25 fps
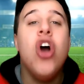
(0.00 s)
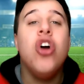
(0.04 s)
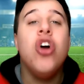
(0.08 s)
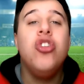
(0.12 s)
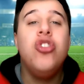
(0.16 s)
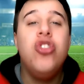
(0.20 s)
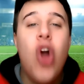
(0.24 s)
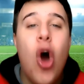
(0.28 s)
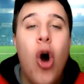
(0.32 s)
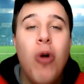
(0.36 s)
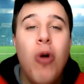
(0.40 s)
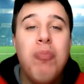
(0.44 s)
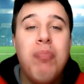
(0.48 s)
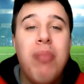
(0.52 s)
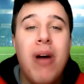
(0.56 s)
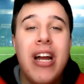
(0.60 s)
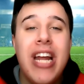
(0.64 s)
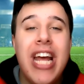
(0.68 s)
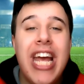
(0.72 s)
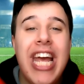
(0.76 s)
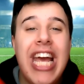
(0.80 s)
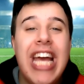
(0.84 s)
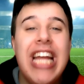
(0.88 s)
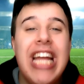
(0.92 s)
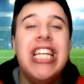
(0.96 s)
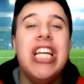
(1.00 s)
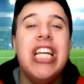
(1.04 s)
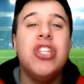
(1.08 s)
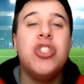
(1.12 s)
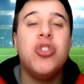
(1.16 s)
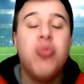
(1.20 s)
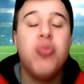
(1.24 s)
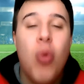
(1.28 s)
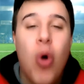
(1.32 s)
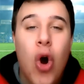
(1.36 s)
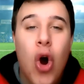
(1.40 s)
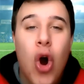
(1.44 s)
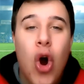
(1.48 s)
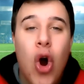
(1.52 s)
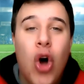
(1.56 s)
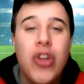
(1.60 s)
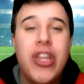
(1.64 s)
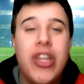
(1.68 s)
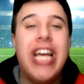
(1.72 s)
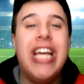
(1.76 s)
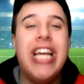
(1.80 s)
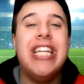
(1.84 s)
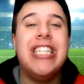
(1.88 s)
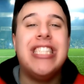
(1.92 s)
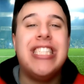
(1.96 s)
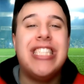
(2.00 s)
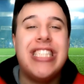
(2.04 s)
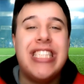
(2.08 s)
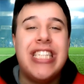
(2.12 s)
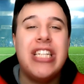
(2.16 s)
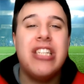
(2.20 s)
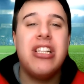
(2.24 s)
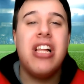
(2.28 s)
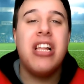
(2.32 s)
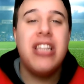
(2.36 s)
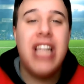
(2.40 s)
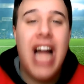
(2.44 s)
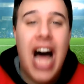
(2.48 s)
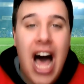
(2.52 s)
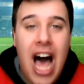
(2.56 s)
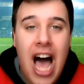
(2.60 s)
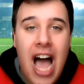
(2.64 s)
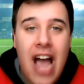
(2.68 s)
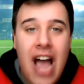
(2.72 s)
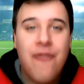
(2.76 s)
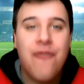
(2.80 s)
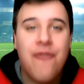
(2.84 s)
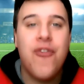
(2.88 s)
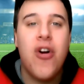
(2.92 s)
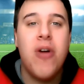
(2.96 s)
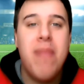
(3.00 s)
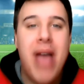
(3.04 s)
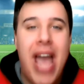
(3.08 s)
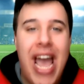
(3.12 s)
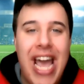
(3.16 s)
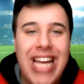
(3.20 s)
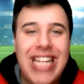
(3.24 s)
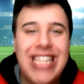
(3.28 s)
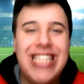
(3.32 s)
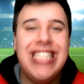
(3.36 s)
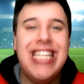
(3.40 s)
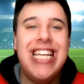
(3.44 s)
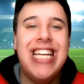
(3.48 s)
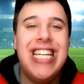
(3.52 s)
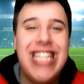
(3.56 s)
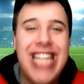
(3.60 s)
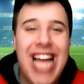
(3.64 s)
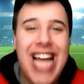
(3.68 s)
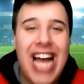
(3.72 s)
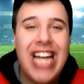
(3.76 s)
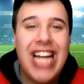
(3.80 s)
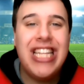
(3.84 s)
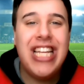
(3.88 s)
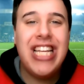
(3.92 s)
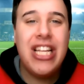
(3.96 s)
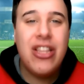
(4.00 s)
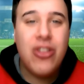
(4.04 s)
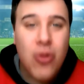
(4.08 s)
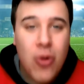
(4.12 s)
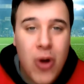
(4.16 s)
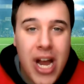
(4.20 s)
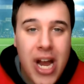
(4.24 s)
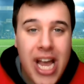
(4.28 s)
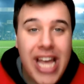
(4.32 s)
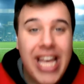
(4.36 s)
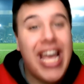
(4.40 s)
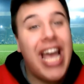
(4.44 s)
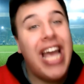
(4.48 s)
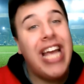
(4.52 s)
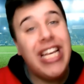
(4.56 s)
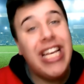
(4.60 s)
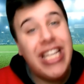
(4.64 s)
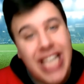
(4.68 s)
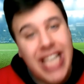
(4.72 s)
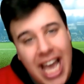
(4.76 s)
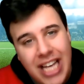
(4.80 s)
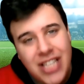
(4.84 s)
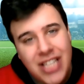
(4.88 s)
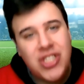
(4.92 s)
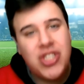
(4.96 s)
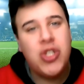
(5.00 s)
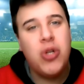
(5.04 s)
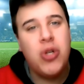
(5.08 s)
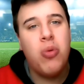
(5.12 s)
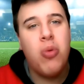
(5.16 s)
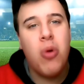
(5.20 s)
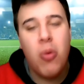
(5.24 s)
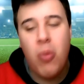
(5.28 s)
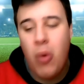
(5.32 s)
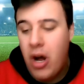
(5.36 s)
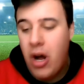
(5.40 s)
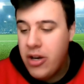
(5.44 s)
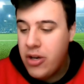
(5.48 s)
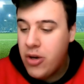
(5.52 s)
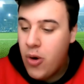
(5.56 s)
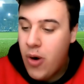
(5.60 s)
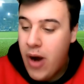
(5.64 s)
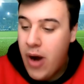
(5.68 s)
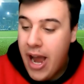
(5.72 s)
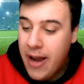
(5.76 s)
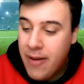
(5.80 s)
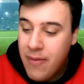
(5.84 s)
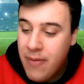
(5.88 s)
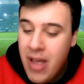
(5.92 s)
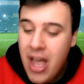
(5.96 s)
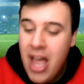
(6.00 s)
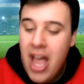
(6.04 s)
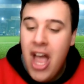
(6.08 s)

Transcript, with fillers: Nobody in this world is still alive from 1893, in case you were wondering.